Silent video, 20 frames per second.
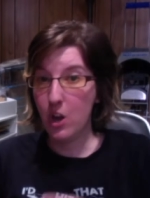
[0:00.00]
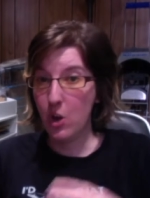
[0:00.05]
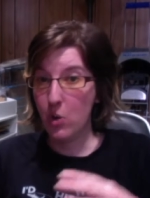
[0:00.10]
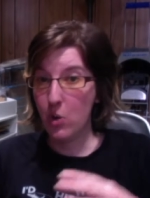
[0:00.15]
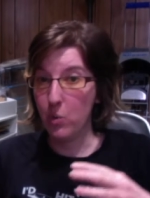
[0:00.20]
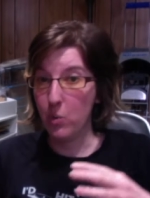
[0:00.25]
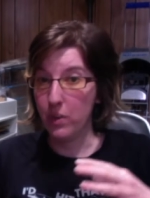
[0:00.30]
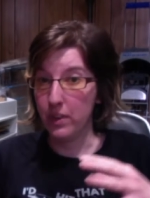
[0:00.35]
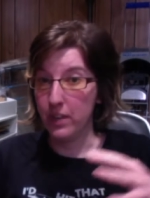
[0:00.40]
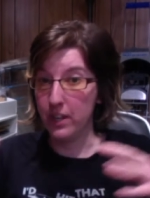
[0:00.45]

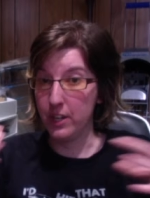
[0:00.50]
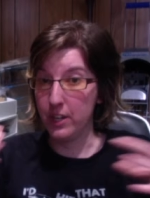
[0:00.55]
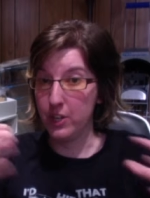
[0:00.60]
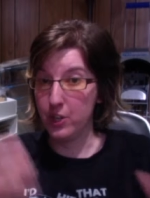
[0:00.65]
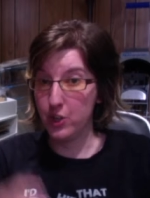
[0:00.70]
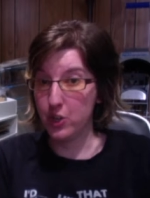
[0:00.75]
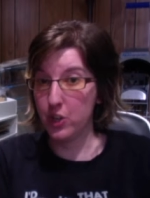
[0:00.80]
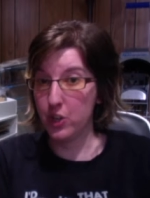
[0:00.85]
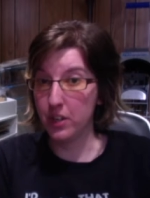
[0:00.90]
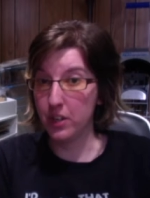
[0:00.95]
when they
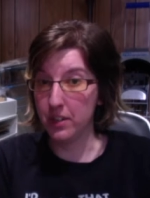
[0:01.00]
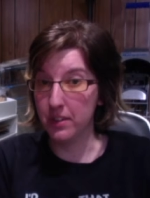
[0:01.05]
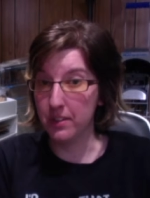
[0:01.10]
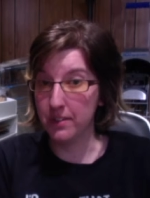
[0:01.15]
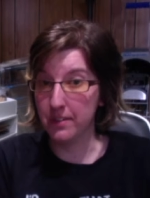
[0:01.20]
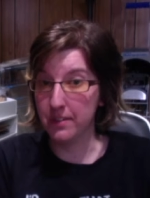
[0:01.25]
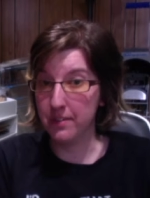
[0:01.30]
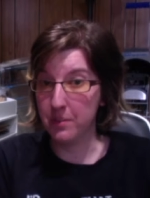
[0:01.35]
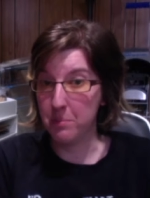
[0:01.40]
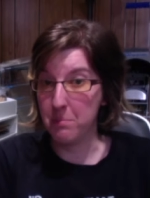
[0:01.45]
should
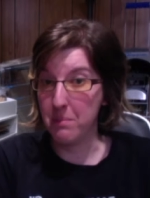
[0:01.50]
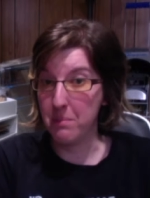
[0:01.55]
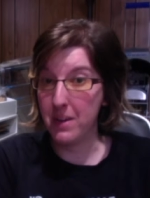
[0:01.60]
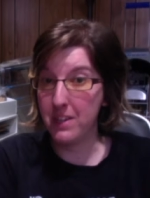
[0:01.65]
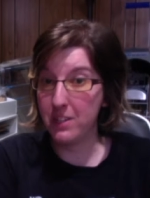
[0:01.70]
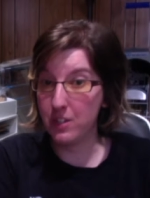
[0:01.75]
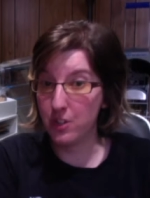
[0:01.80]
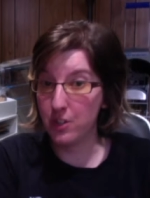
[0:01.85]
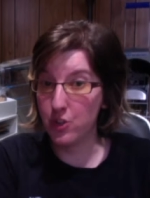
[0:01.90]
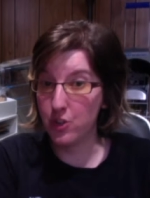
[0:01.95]
have
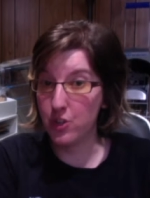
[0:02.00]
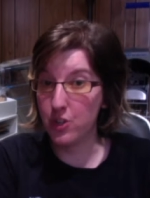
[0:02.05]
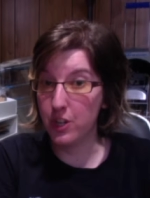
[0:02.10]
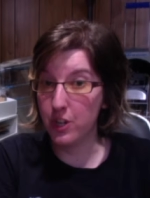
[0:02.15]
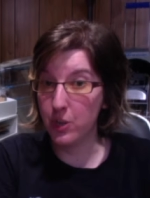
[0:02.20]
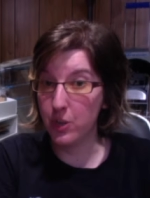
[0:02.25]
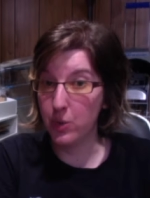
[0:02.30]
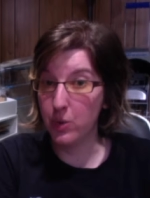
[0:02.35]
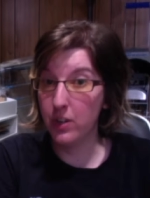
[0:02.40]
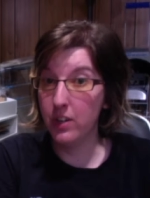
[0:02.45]
messaged
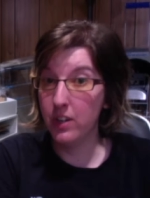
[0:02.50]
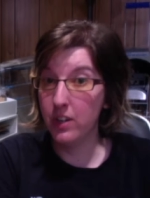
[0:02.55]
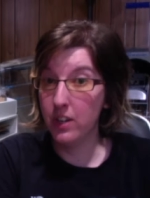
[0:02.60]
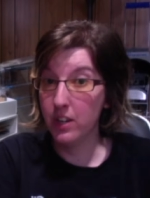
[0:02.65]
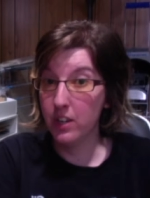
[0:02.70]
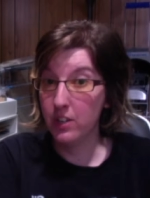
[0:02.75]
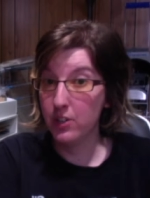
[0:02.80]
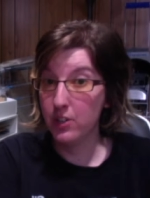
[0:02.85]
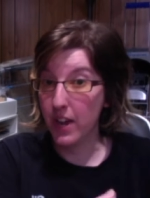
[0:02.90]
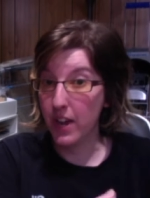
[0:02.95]
you
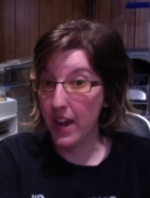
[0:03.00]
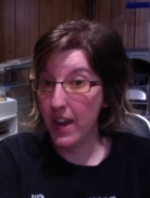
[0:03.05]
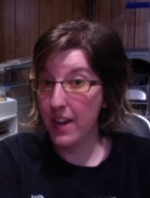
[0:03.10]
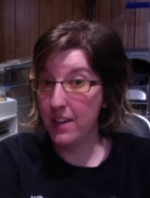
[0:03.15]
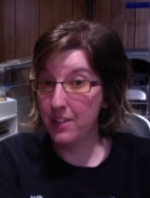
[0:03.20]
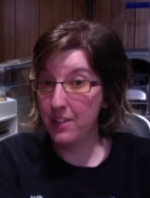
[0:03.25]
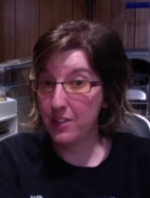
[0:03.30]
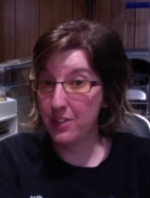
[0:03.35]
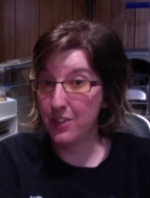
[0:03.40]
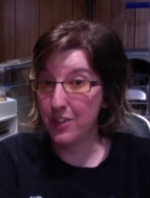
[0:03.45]
to
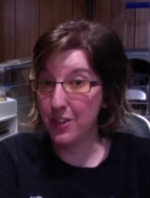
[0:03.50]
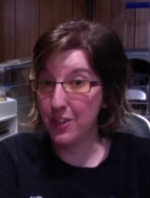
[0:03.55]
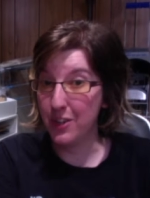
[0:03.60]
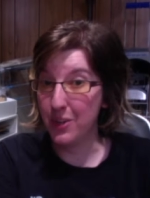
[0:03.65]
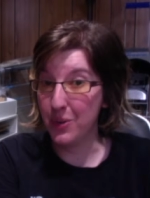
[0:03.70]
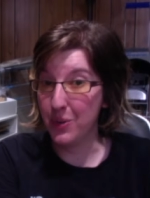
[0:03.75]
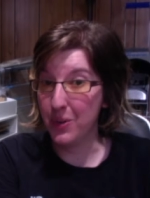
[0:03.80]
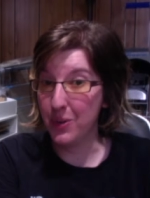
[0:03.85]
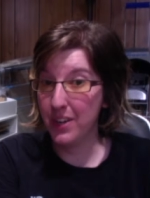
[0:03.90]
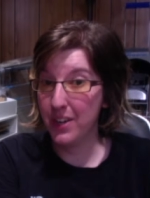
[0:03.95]
ask
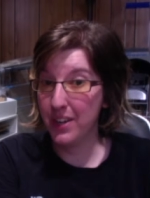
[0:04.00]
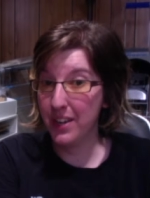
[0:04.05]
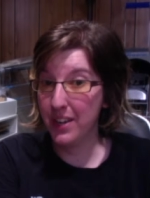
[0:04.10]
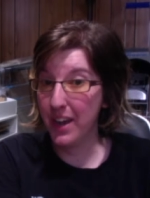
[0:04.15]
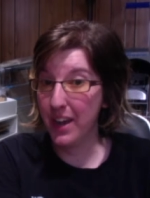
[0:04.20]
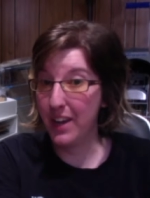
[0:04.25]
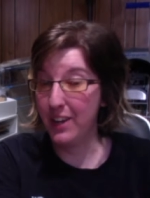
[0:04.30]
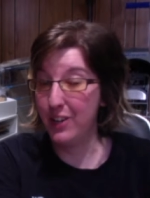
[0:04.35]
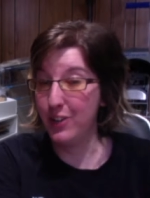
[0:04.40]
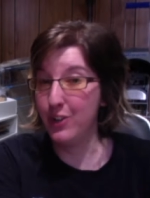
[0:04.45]
you
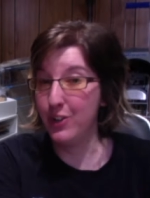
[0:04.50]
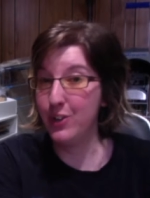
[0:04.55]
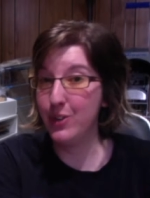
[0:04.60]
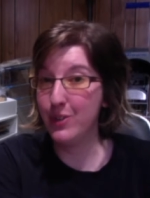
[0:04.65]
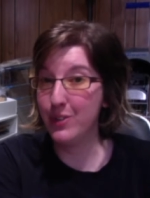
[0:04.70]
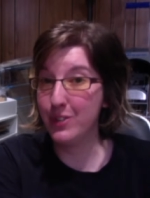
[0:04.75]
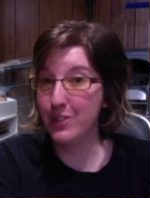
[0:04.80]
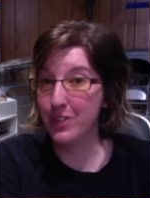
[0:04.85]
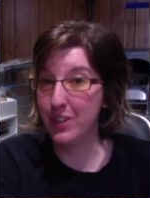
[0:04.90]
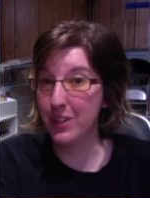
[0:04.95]
how to do
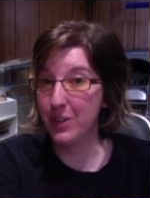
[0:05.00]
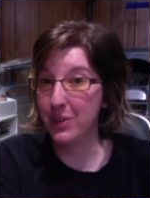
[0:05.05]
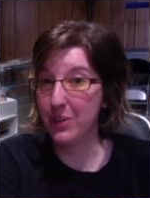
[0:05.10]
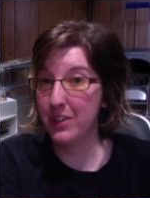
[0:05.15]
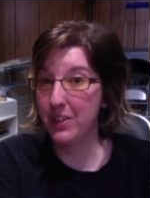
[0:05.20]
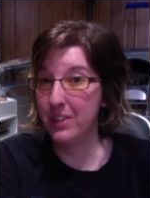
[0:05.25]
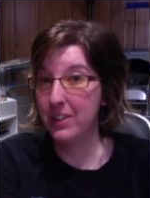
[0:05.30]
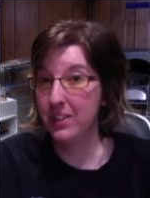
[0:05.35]
so.